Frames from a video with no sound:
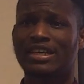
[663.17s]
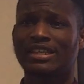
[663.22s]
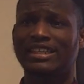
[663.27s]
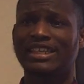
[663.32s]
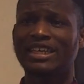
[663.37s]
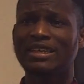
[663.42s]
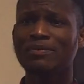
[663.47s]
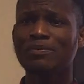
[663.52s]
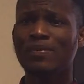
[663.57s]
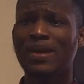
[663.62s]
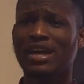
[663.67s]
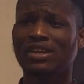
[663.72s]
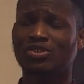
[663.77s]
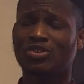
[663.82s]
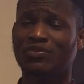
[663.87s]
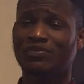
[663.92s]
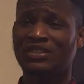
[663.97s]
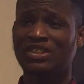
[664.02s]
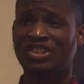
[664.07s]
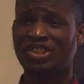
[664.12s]
The impact
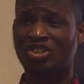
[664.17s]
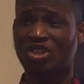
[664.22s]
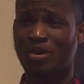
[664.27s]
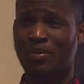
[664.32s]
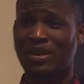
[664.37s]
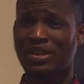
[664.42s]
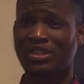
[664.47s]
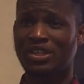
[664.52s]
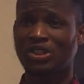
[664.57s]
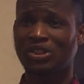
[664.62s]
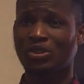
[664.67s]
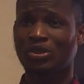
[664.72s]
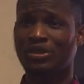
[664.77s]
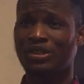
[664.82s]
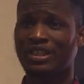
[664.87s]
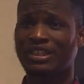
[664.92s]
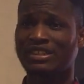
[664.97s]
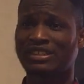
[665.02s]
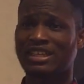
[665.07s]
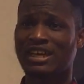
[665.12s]
of this
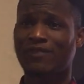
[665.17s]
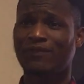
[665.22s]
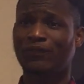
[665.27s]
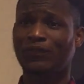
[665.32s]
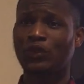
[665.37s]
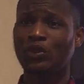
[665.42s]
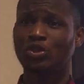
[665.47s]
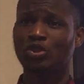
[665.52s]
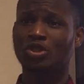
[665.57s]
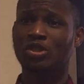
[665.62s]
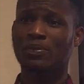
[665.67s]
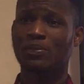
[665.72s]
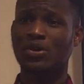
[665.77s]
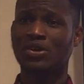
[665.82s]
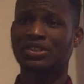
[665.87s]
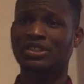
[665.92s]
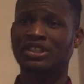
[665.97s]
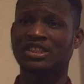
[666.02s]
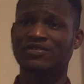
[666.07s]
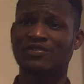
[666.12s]
recommendation is that future
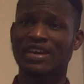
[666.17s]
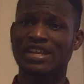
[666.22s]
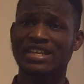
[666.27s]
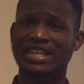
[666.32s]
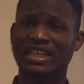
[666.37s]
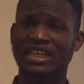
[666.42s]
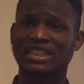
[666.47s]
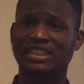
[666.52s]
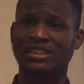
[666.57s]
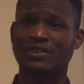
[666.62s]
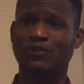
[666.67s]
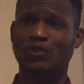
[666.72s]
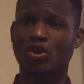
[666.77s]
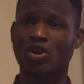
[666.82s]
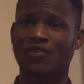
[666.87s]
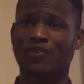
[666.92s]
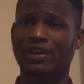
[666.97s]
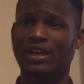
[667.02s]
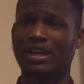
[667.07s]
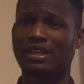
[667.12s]
positive and negative
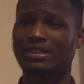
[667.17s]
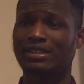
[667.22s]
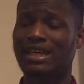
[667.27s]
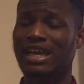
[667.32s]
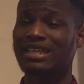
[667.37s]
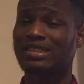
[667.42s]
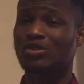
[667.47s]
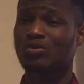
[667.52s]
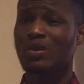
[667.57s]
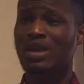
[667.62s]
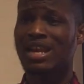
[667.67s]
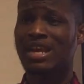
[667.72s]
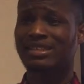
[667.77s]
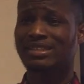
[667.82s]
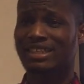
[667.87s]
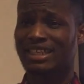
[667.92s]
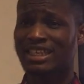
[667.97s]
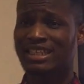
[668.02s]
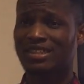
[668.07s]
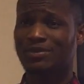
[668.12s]
covenants, as well
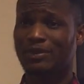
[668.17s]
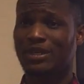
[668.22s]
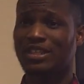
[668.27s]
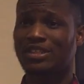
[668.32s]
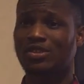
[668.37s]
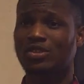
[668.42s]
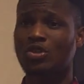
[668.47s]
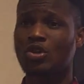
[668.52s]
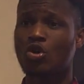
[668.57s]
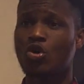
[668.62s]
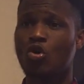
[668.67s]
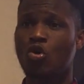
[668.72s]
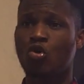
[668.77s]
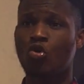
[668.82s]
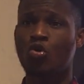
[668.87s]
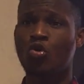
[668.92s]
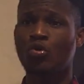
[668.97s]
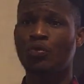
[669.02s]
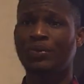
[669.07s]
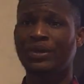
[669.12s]
as easements,
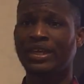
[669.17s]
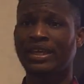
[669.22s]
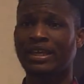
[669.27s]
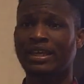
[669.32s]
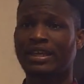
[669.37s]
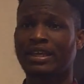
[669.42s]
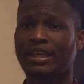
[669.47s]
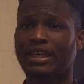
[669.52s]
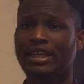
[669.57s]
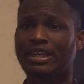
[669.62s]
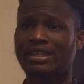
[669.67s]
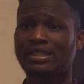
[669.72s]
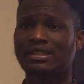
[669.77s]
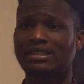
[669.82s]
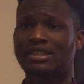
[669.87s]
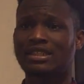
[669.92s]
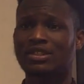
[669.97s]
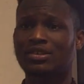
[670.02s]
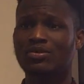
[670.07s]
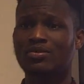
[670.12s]
will be in a
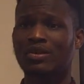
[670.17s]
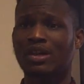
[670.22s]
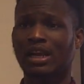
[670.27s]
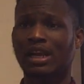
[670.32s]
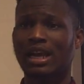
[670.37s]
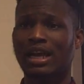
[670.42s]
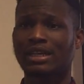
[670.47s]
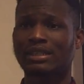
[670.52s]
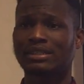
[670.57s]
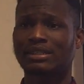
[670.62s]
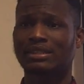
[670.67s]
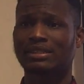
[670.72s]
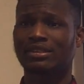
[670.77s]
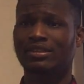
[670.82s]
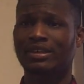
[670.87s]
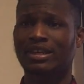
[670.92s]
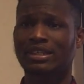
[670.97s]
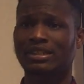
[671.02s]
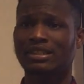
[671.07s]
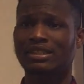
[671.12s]
single class,
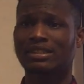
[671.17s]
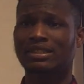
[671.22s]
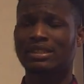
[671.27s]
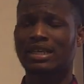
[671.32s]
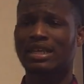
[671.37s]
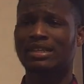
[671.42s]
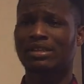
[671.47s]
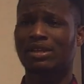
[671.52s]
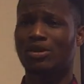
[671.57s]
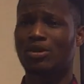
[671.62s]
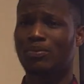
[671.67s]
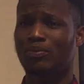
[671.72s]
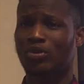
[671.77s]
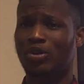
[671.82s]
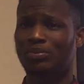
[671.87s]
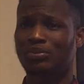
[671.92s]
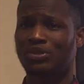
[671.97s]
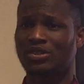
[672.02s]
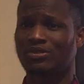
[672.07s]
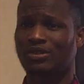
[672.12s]
creating standalone
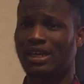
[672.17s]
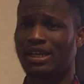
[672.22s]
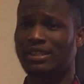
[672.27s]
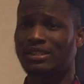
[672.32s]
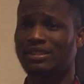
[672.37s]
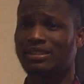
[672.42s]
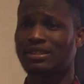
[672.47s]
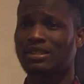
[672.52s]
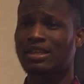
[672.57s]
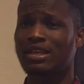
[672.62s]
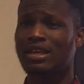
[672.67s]
property rights.